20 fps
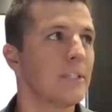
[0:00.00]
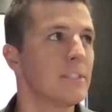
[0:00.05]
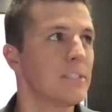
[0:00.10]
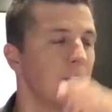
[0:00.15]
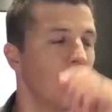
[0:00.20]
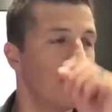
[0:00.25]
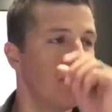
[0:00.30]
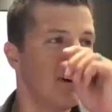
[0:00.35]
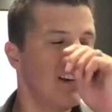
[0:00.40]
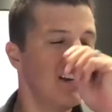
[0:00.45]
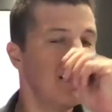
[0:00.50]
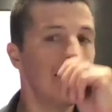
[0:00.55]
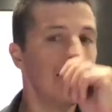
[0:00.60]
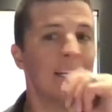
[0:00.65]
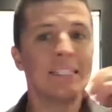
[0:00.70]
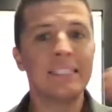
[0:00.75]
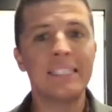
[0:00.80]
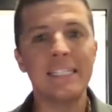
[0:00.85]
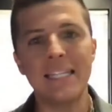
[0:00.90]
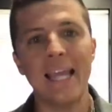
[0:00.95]
And so
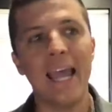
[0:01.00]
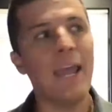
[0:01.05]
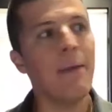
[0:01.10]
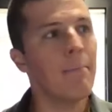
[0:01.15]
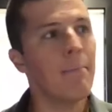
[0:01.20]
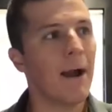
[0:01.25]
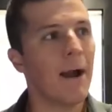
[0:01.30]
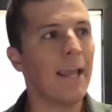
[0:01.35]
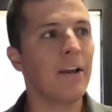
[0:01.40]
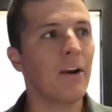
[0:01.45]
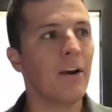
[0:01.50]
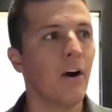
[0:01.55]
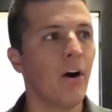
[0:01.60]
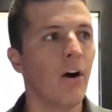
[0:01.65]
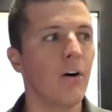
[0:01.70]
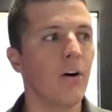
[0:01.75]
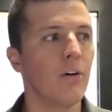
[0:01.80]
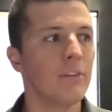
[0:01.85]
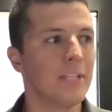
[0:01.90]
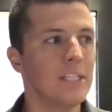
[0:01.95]
today, my
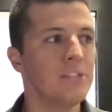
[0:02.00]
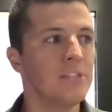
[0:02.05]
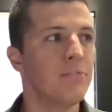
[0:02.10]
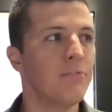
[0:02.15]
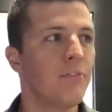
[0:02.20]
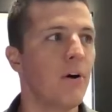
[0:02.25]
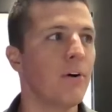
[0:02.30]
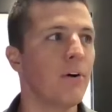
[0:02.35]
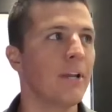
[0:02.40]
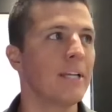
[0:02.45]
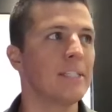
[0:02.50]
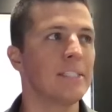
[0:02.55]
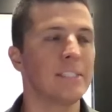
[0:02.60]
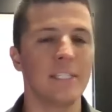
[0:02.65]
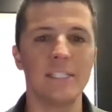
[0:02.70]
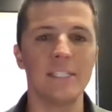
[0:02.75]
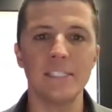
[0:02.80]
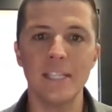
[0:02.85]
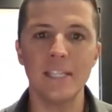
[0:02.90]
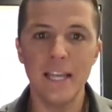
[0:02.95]
call, this focus
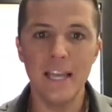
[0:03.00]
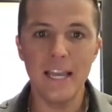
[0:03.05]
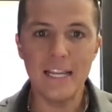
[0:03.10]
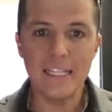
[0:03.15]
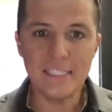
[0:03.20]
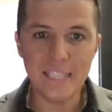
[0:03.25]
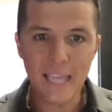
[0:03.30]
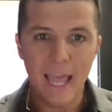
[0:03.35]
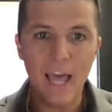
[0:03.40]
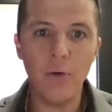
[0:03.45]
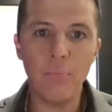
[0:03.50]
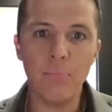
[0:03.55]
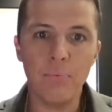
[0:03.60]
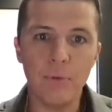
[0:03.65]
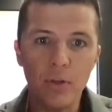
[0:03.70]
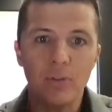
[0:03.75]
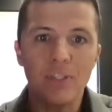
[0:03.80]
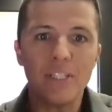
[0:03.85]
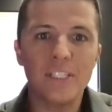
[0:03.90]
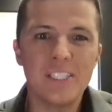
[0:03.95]
is to help
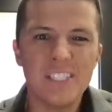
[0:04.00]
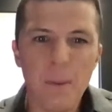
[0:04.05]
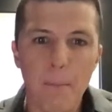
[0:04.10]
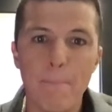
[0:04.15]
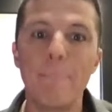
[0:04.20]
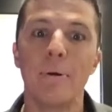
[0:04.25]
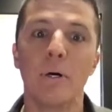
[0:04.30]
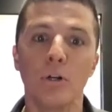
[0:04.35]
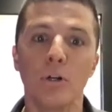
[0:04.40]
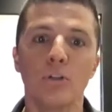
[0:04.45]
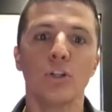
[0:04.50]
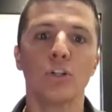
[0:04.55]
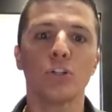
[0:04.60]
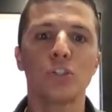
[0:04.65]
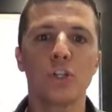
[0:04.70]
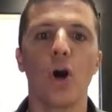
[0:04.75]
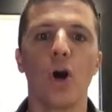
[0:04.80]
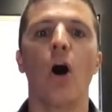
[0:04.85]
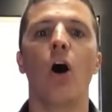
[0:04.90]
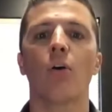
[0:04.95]
you. This is a builder's
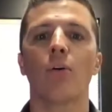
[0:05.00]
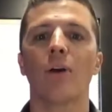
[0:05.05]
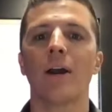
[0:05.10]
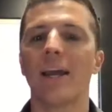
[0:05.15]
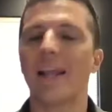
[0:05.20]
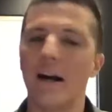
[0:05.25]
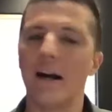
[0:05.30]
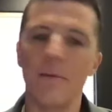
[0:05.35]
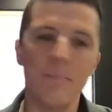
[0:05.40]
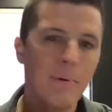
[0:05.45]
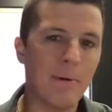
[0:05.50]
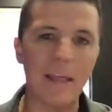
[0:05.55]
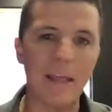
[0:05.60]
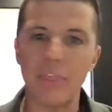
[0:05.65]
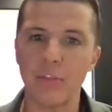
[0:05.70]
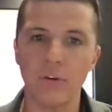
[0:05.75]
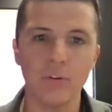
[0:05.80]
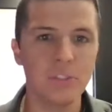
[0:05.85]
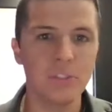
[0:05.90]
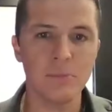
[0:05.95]
call, right? I might
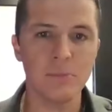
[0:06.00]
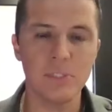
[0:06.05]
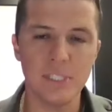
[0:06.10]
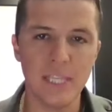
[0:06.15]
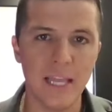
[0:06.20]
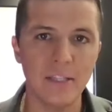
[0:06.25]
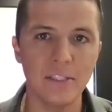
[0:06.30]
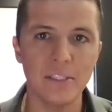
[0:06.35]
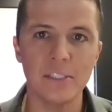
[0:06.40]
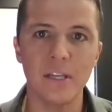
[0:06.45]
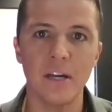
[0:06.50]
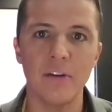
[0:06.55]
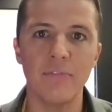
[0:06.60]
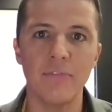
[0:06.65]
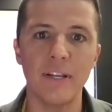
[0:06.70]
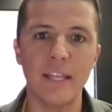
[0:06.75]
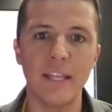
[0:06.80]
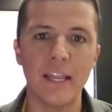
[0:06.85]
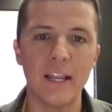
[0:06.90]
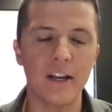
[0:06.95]
throw some sales stuff
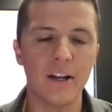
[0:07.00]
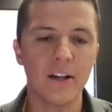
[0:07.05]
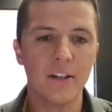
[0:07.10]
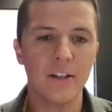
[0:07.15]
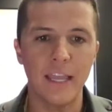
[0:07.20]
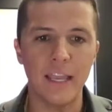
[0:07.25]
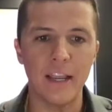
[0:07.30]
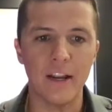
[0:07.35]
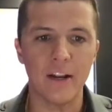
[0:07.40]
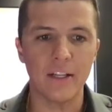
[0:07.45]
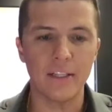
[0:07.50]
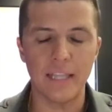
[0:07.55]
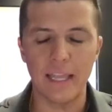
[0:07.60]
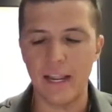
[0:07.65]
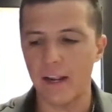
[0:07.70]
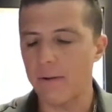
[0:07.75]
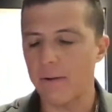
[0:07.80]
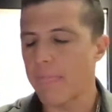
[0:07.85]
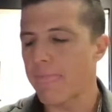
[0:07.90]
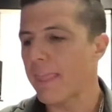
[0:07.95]
in here and
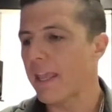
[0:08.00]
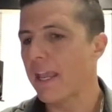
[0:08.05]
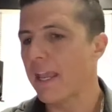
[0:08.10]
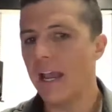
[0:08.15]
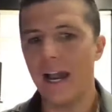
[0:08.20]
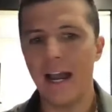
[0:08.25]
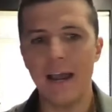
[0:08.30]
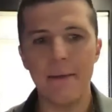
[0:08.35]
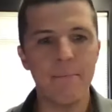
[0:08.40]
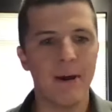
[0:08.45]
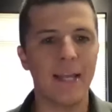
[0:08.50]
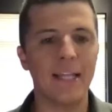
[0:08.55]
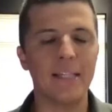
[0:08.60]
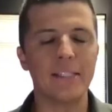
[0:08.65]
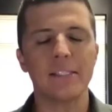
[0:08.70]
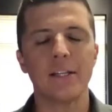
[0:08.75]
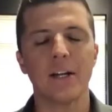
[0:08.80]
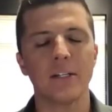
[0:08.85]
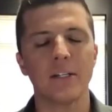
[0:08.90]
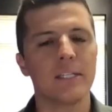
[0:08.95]
there. I might
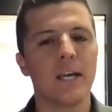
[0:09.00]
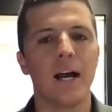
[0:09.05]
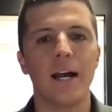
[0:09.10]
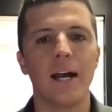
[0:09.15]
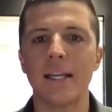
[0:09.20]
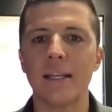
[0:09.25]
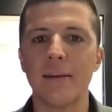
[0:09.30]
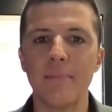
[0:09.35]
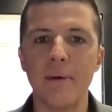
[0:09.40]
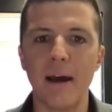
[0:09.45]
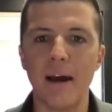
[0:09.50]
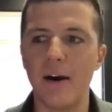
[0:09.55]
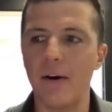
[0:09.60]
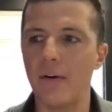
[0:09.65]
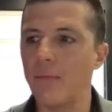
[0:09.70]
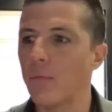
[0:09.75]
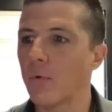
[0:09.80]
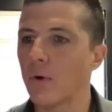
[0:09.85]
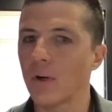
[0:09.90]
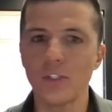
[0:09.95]
start talking
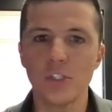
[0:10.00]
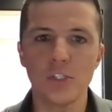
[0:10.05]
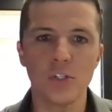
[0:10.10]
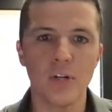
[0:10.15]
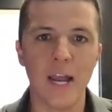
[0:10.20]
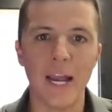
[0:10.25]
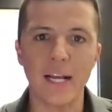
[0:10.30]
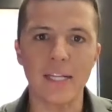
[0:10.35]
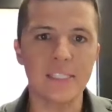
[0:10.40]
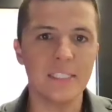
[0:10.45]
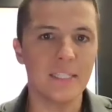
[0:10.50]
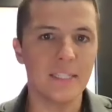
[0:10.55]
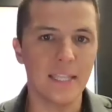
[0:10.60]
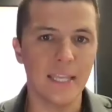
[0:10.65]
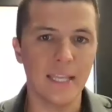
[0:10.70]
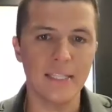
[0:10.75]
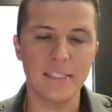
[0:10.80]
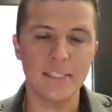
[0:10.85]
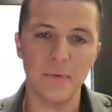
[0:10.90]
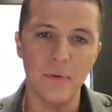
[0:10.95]
about word tracks and
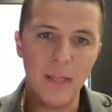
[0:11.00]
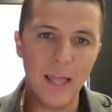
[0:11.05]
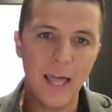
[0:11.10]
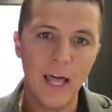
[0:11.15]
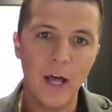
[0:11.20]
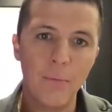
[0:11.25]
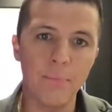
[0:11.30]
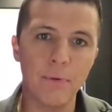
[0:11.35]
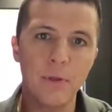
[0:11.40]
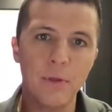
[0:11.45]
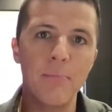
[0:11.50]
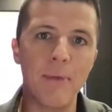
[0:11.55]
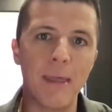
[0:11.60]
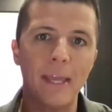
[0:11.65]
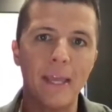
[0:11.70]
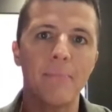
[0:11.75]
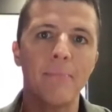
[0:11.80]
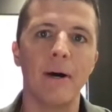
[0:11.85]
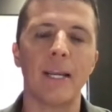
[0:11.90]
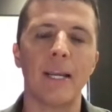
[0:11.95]
things that will help you
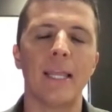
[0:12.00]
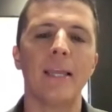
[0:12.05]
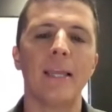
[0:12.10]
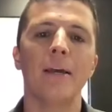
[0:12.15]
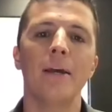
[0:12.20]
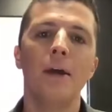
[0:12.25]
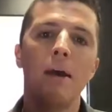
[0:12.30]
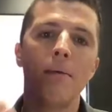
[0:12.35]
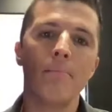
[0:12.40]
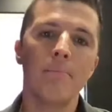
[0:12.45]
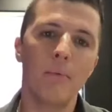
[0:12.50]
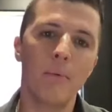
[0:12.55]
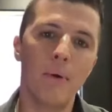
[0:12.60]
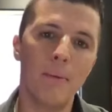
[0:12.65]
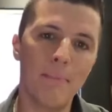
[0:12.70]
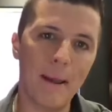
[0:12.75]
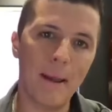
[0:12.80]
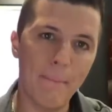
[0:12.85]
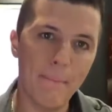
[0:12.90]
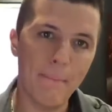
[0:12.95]
make money. But what
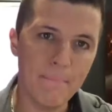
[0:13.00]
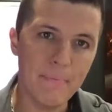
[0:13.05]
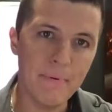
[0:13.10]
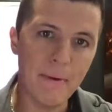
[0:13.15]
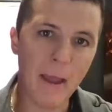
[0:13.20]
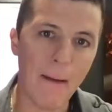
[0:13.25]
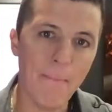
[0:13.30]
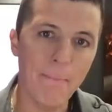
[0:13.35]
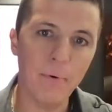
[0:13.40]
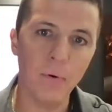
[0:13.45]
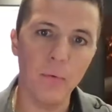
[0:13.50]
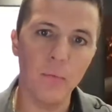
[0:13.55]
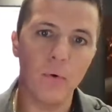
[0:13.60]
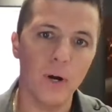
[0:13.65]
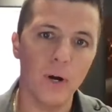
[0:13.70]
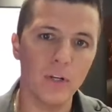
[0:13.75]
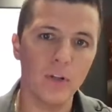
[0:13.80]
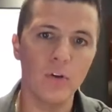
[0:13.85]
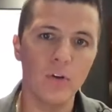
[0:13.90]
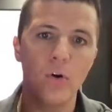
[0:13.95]
my number
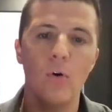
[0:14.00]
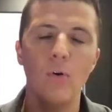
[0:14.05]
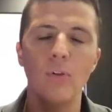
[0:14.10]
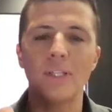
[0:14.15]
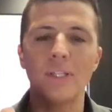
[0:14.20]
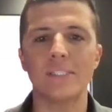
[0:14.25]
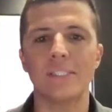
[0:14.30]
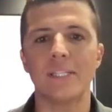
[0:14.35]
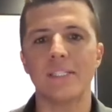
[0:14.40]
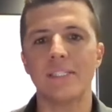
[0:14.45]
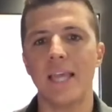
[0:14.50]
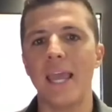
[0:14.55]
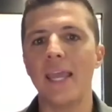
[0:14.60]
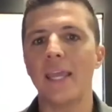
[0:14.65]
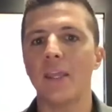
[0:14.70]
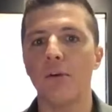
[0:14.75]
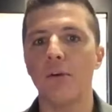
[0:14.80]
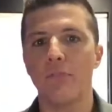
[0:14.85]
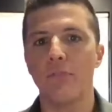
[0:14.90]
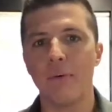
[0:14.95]
one goal is to
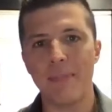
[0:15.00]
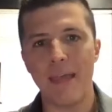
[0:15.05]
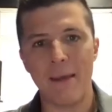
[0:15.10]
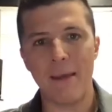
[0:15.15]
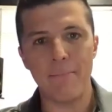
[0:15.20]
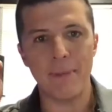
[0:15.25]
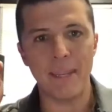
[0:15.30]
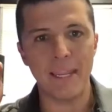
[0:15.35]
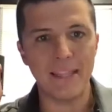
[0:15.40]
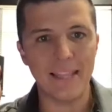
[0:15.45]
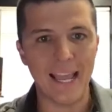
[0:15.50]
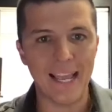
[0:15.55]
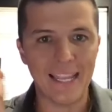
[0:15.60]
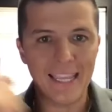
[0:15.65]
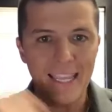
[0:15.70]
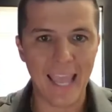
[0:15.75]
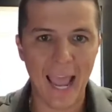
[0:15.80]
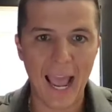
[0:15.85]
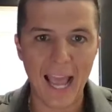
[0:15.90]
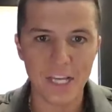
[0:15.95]
take you from that being
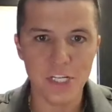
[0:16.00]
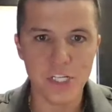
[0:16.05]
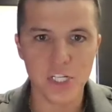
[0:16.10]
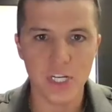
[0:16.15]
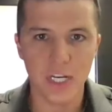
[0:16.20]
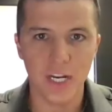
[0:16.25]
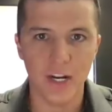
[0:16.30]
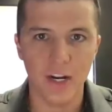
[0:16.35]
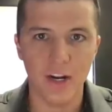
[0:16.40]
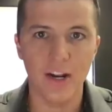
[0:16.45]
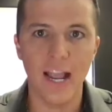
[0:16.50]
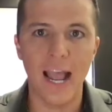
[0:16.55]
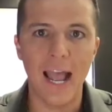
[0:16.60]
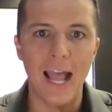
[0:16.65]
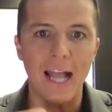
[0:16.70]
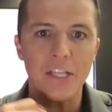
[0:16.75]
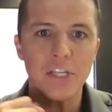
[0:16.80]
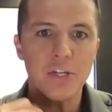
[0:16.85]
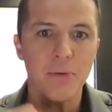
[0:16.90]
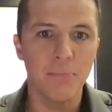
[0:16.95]
that cashier
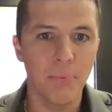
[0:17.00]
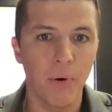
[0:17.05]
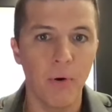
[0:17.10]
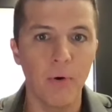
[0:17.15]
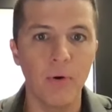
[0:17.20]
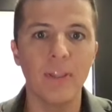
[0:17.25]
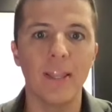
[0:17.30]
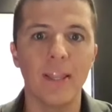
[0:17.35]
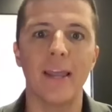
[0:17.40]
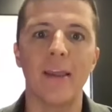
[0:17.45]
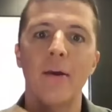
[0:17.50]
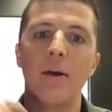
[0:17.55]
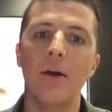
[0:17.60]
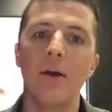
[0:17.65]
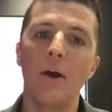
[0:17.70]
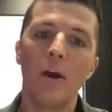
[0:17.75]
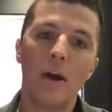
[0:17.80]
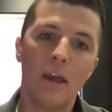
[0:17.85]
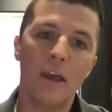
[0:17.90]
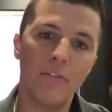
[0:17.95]
at Chipotle.
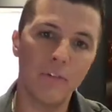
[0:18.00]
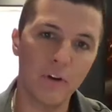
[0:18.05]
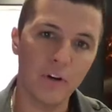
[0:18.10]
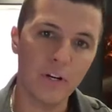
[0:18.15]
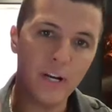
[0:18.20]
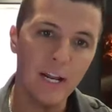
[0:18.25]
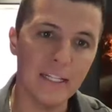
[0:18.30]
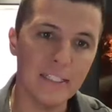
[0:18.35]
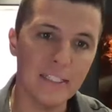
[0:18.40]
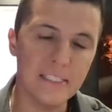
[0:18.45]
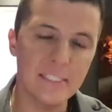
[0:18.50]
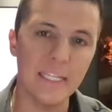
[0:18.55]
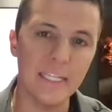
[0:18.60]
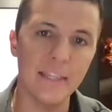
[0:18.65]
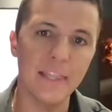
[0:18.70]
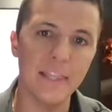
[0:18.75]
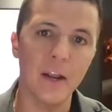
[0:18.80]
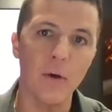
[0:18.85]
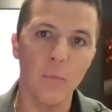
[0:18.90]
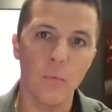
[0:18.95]
If you're not
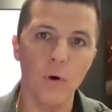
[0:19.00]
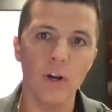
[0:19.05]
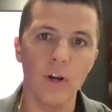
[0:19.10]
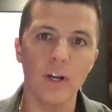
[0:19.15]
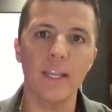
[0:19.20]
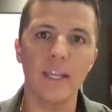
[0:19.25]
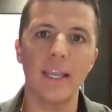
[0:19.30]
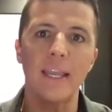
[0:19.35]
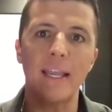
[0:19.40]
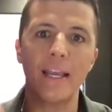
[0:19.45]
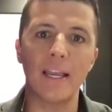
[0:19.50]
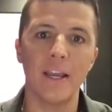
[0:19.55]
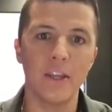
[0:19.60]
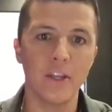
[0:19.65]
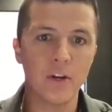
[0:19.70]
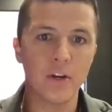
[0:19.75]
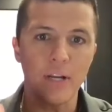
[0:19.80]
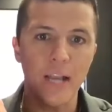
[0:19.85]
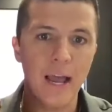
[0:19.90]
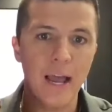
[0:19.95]
sitting there working,
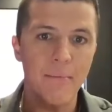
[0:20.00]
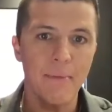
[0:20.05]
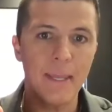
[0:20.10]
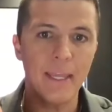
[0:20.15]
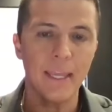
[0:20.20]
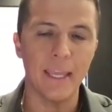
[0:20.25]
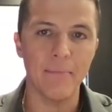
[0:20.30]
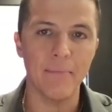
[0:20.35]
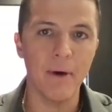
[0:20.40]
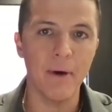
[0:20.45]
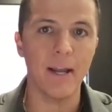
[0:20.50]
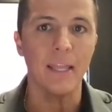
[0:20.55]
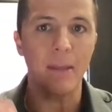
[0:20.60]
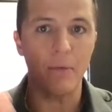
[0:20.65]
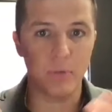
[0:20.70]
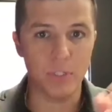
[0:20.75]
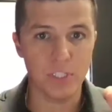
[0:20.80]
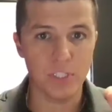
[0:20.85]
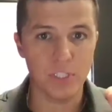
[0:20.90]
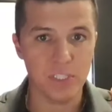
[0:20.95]
you're not making money,
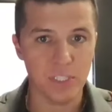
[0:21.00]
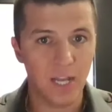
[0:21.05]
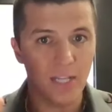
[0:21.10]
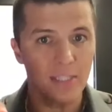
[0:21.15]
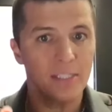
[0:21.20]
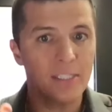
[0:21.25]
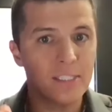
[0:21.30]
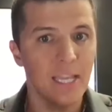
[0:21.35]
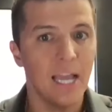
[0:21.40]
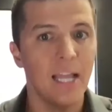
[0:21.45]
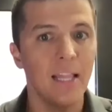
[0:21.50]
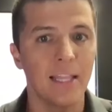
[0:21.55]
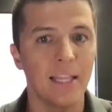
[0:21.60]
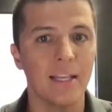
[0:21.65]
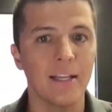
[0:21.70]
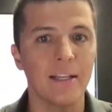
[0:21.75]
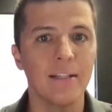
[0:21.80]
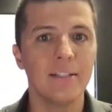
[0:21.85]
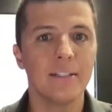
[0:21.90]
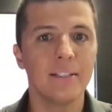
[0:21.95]
which is us
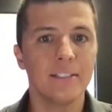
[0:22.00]
selling.